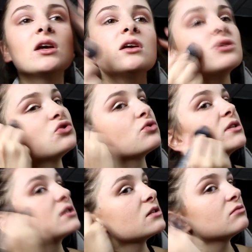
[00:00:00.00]
He
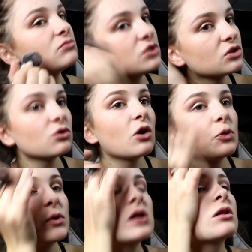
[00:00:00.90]
enjoys it. Do you know what I
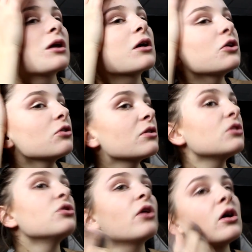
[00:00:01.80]
mean? Like, I don't
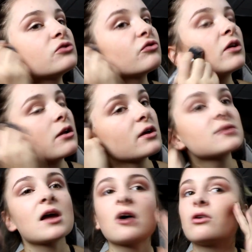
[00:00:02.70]
think you guys
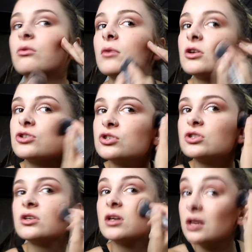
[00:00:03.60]
realise how much
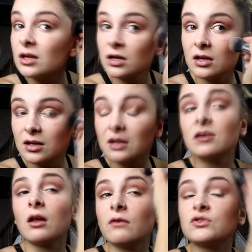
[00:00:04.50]
he
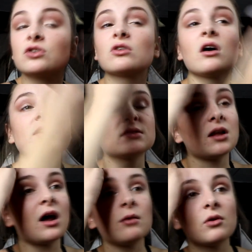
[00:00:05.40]
loves you guys
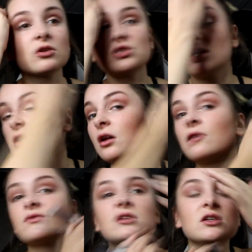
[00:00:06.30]
and how much he
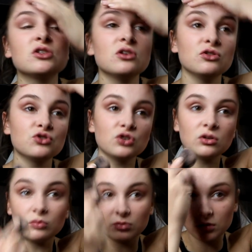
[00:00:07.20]
loves his
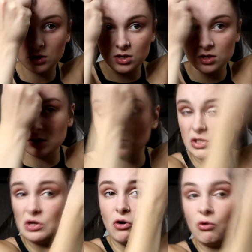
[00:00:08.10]
YouTube.
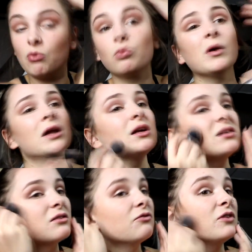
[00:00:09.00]
So when
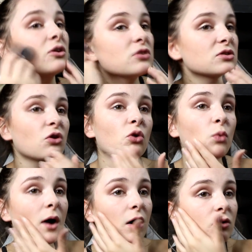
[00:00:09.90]
the video doesn't go
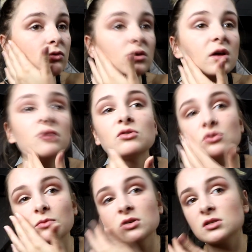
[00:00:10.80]
well, he
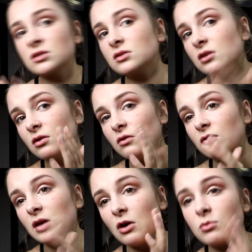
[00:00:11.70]
almost
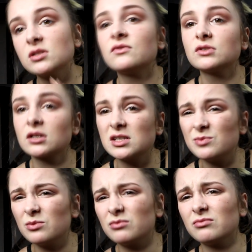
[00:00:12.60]
feels like he's
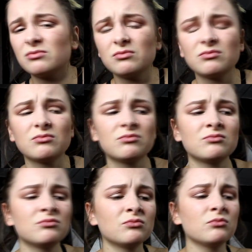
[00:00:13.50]
been
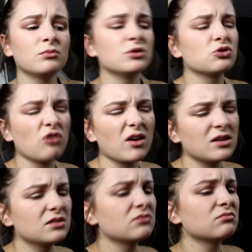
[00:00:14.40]
betrayed.